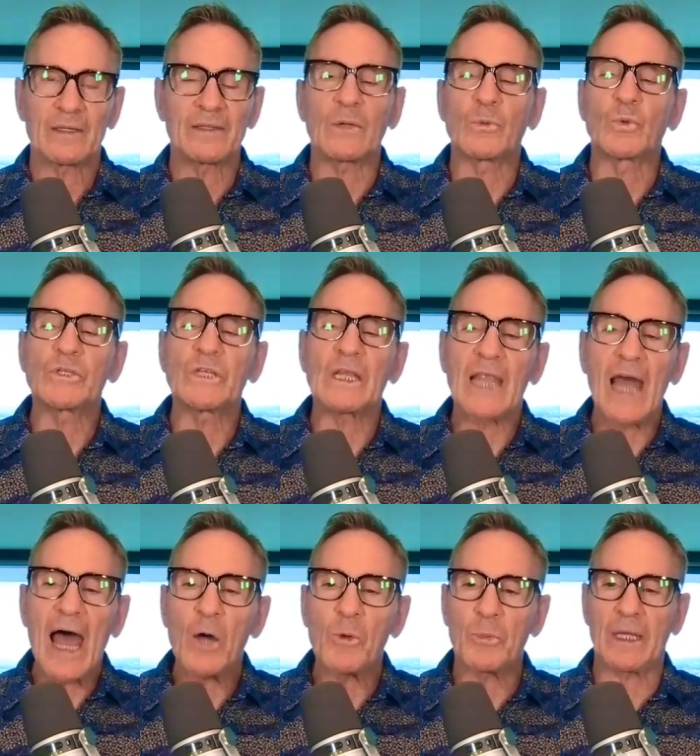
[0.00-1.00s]
They wouldn't
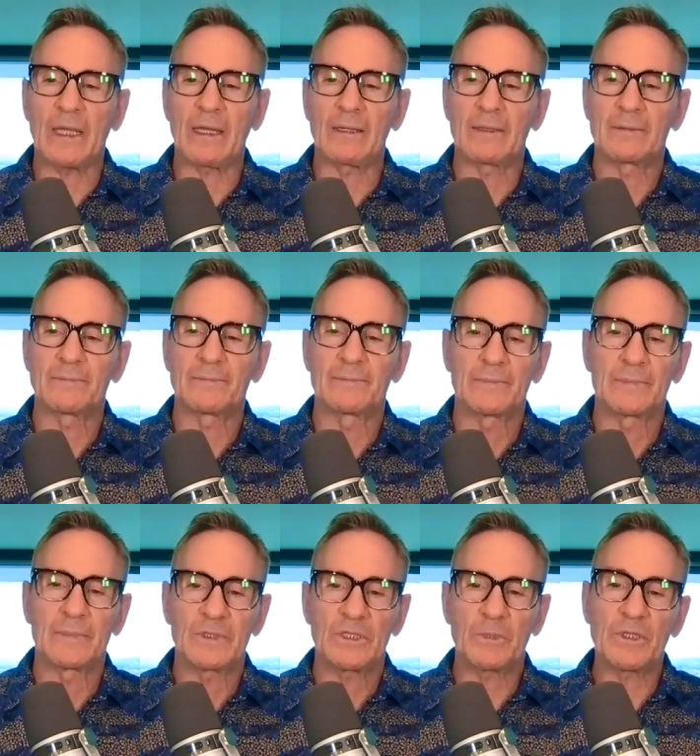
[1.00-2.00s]
allow me
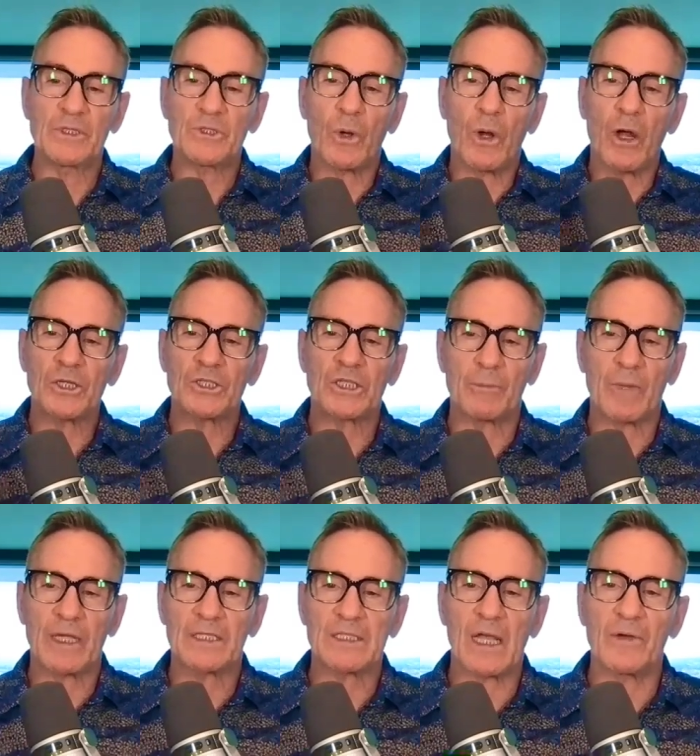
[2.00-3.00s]
to be so harsh on
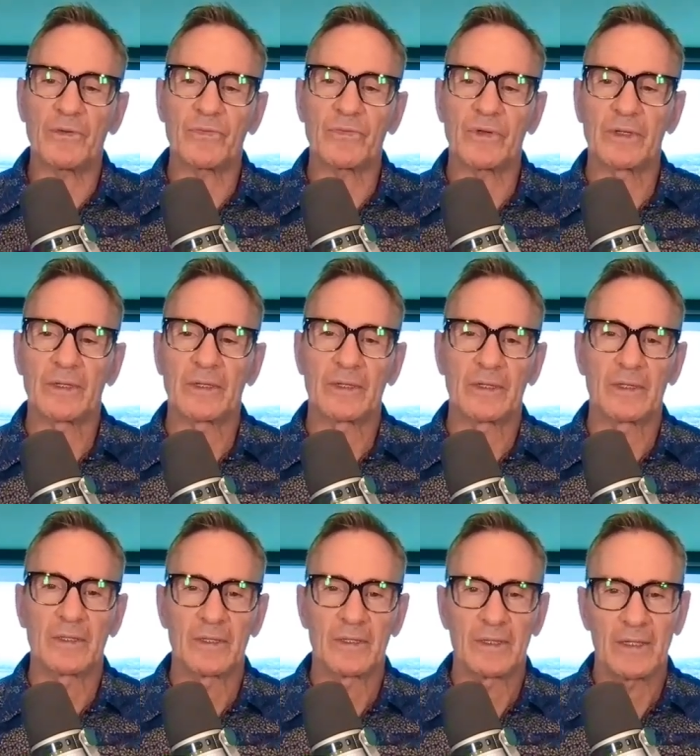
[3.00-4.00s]
myself.
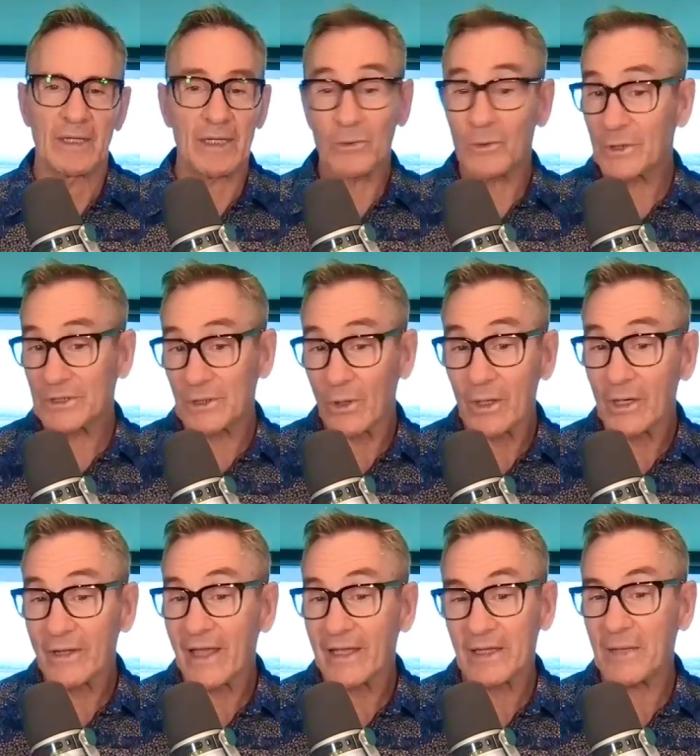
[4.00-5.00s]
And of course, in all
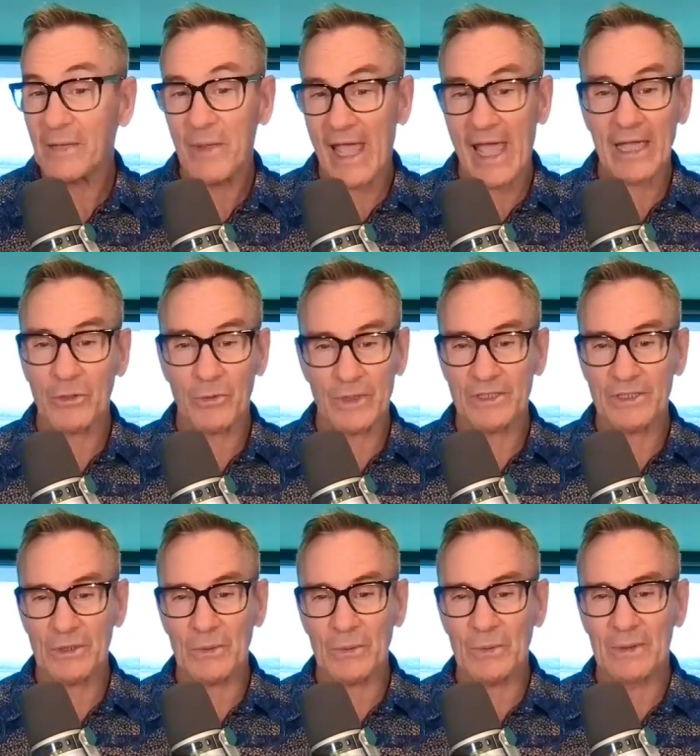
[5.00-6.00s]
of that, they'd be accurate
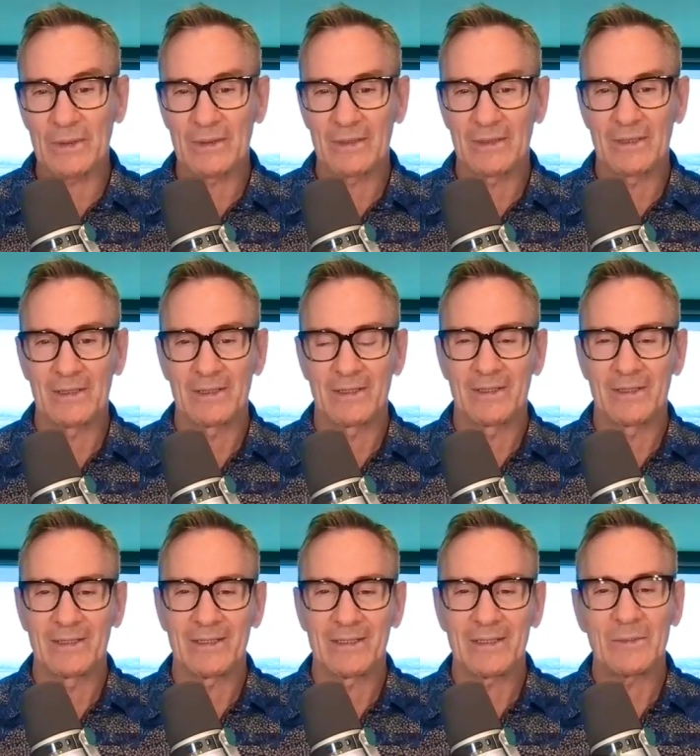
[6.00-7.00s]
too.
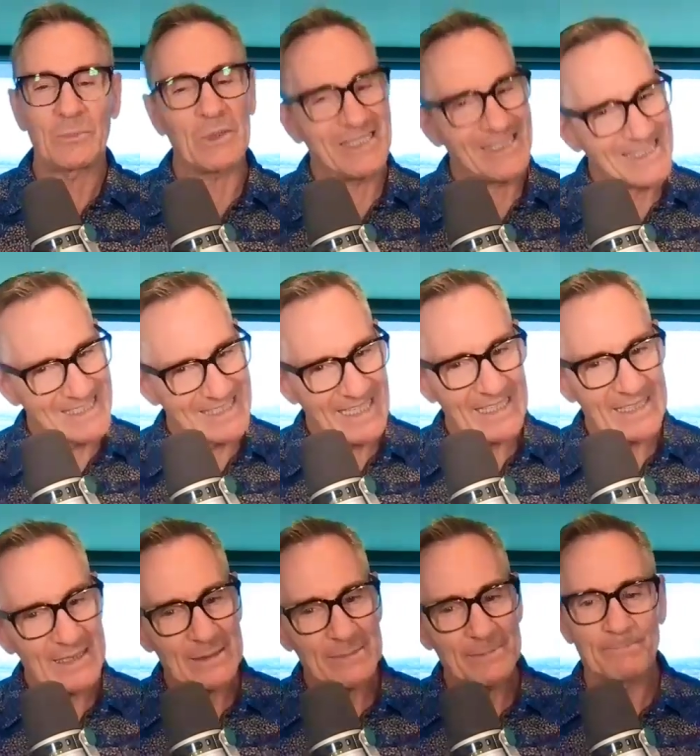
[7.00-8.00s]
But
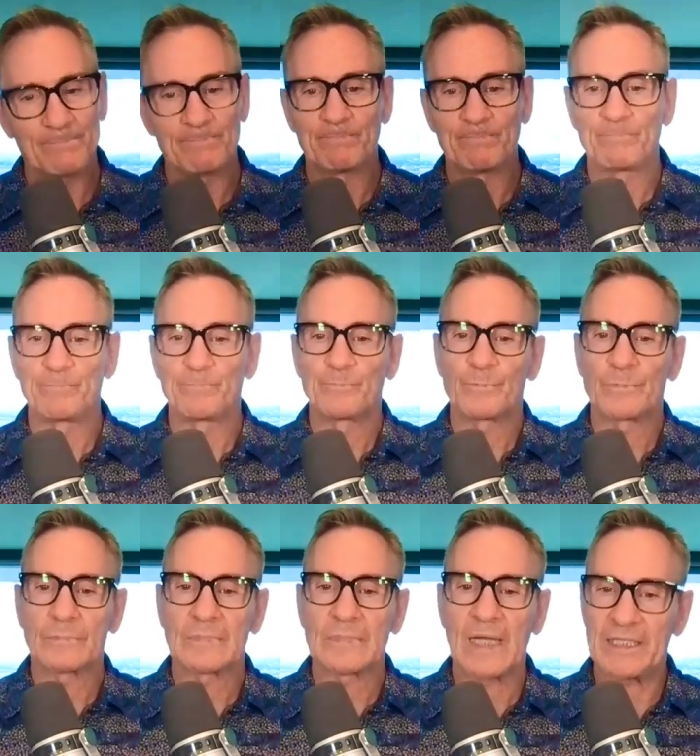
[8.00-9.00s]
instead,
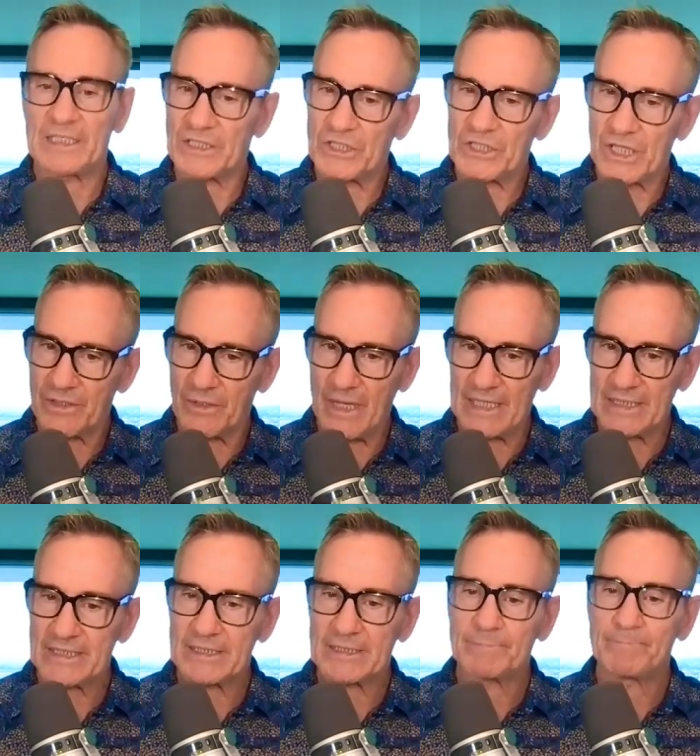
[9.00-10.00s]
I didn't share the
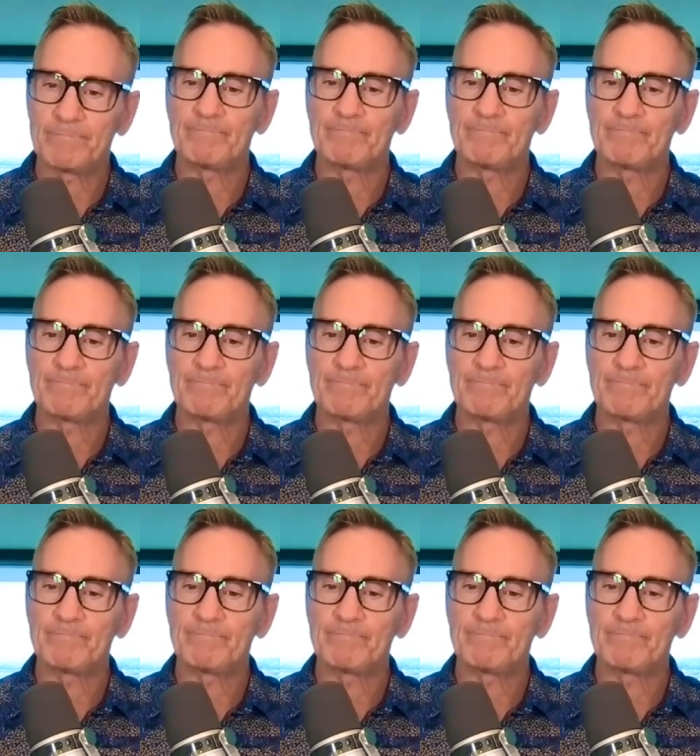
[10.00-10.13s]
mess.